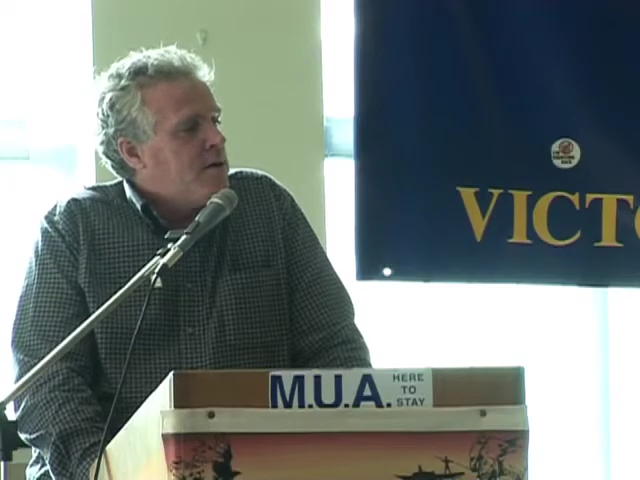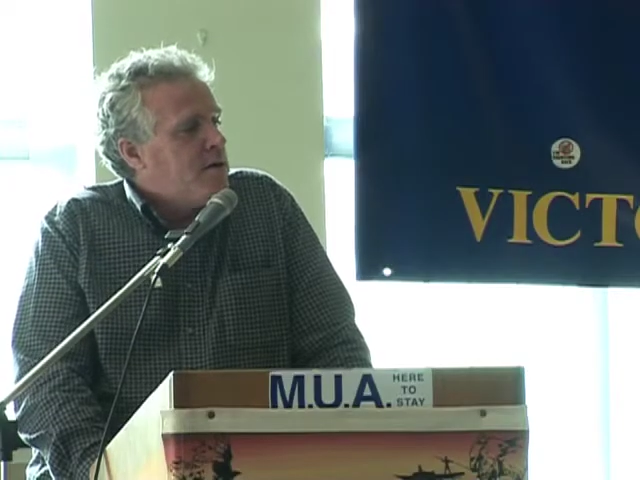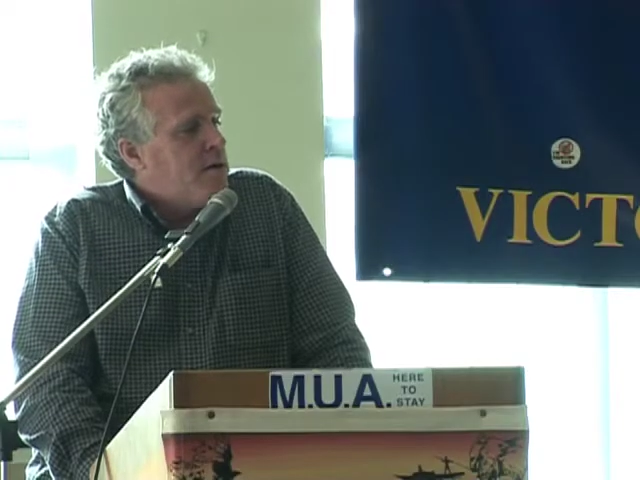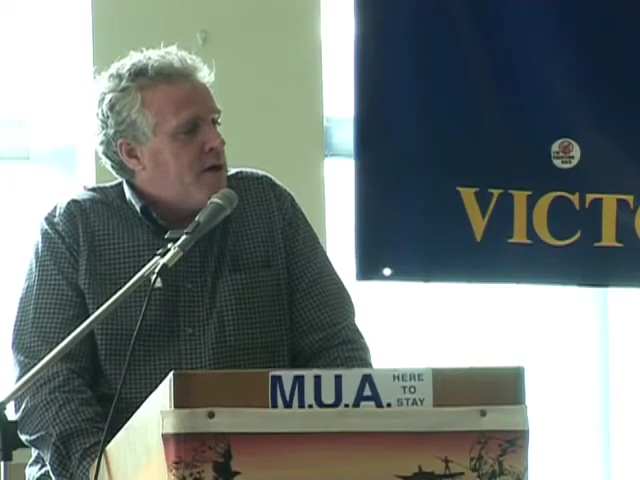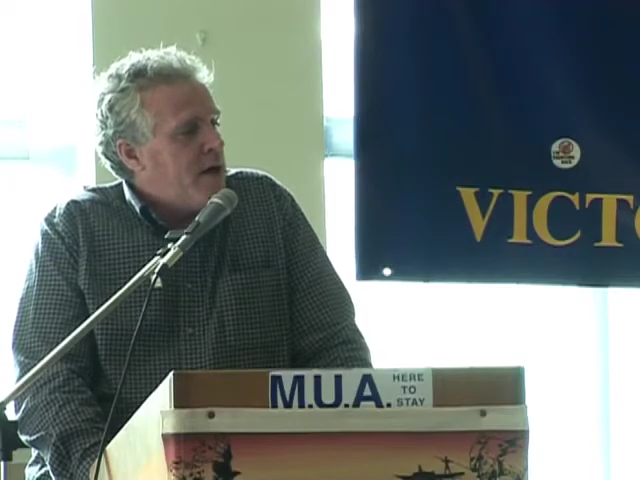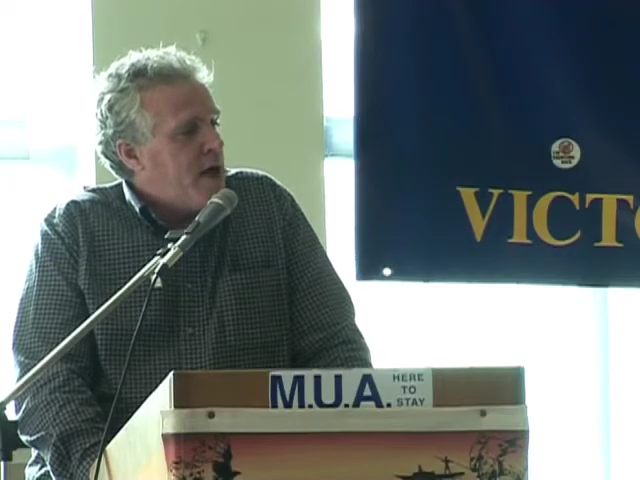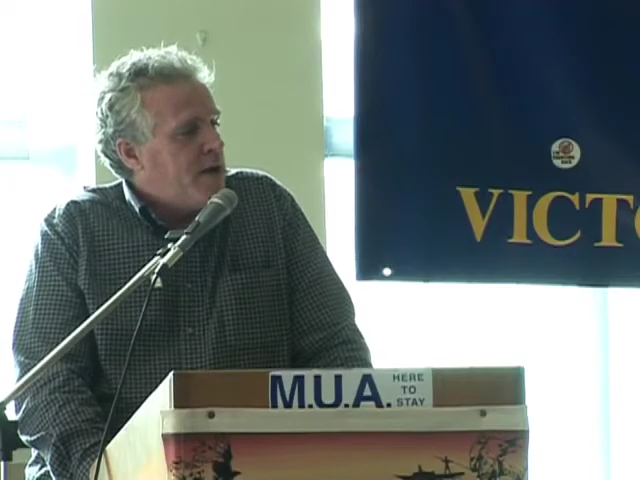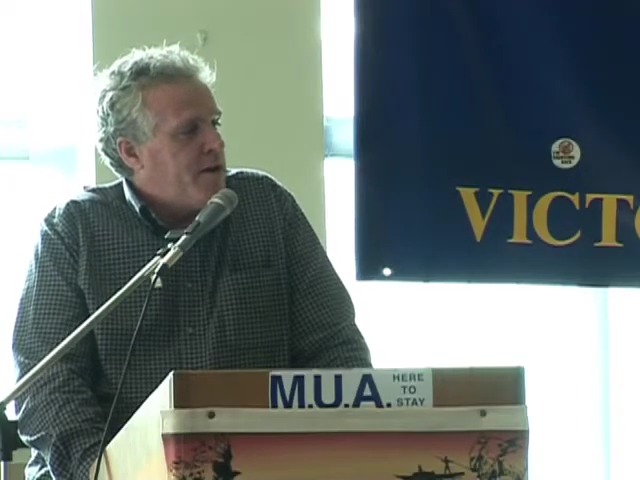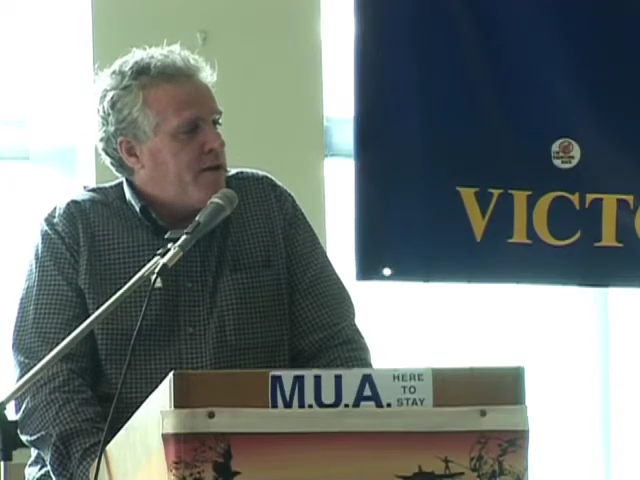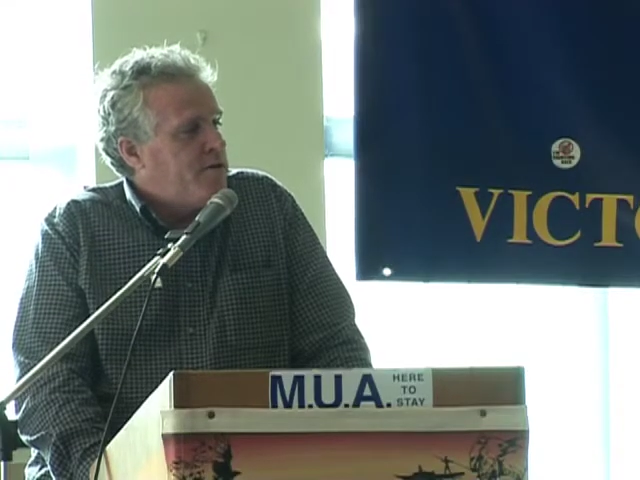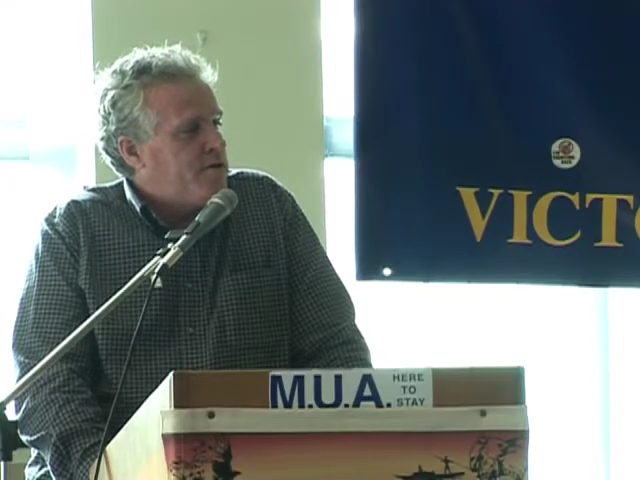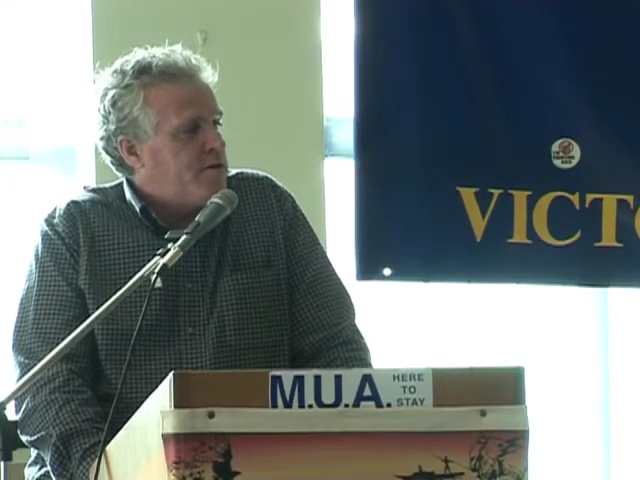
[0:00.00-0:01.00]
I had
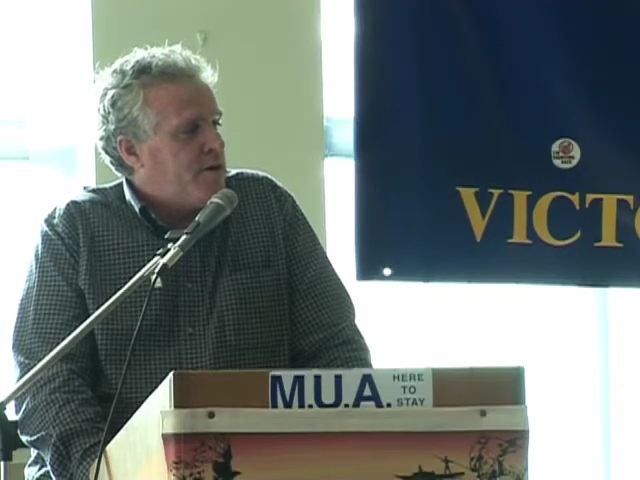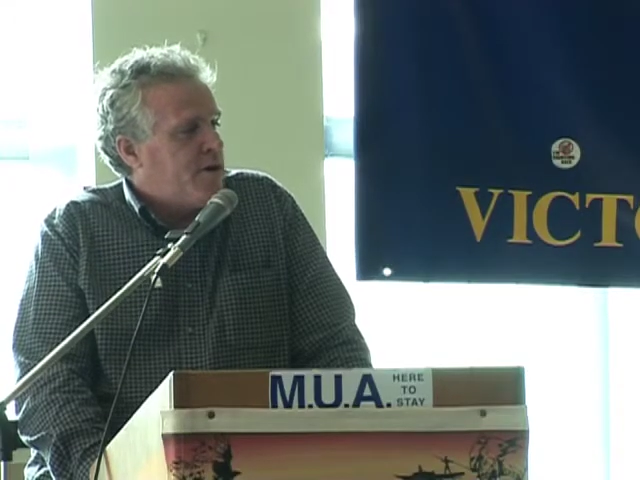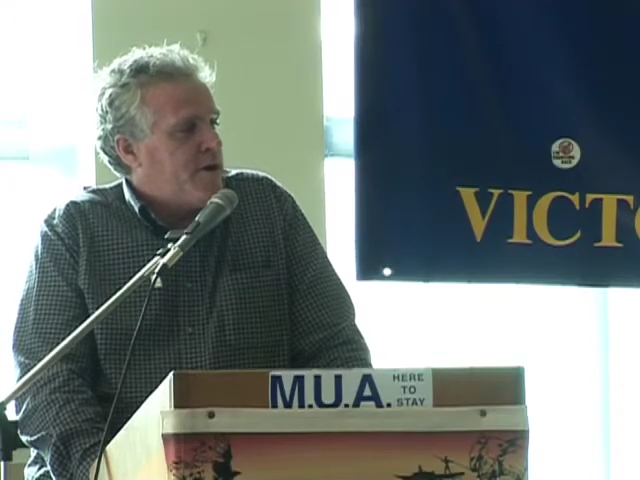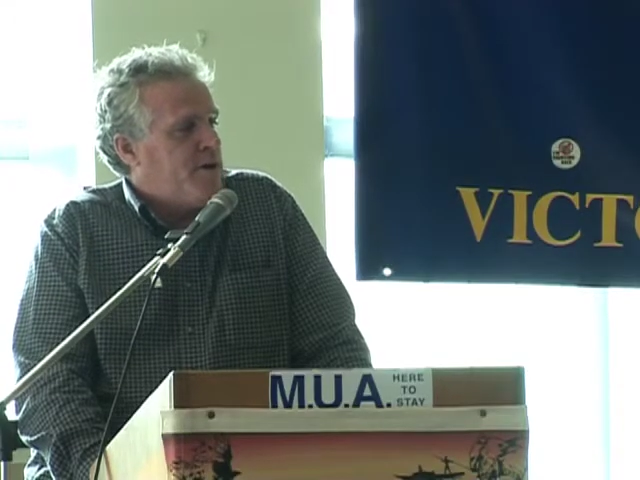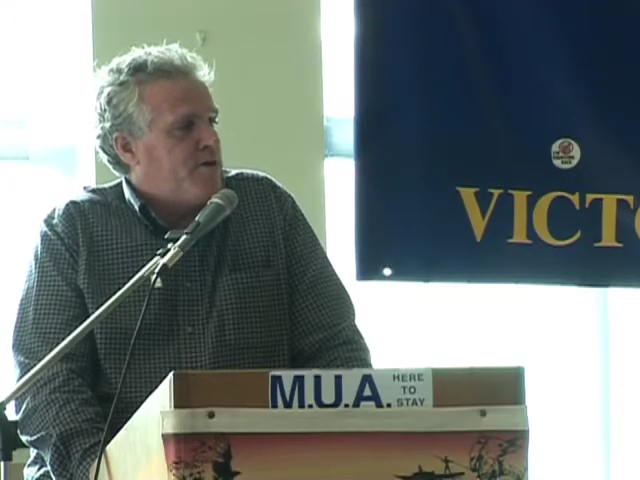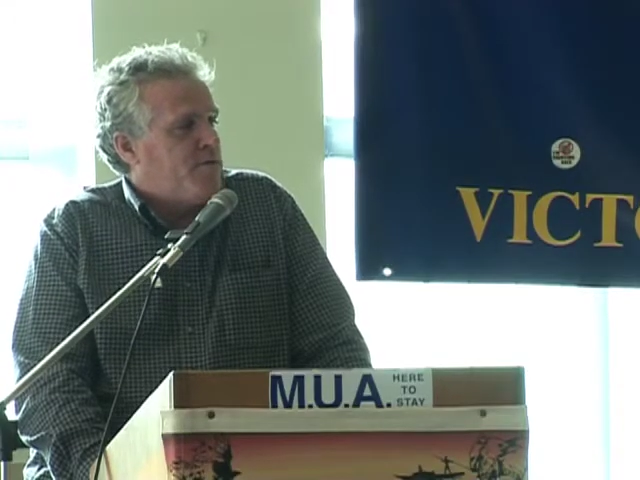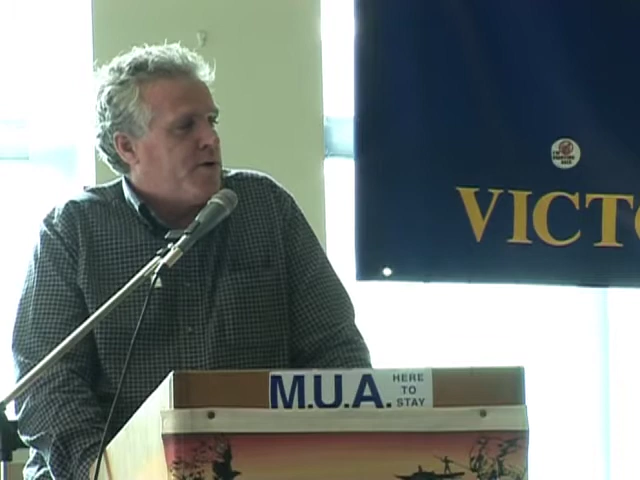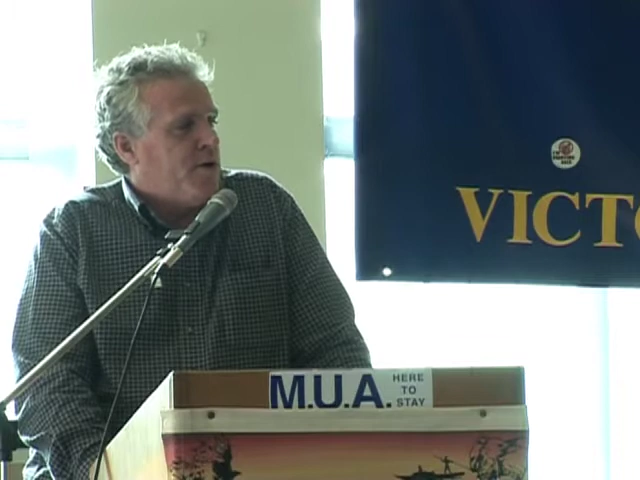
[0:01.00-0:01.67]
an insight into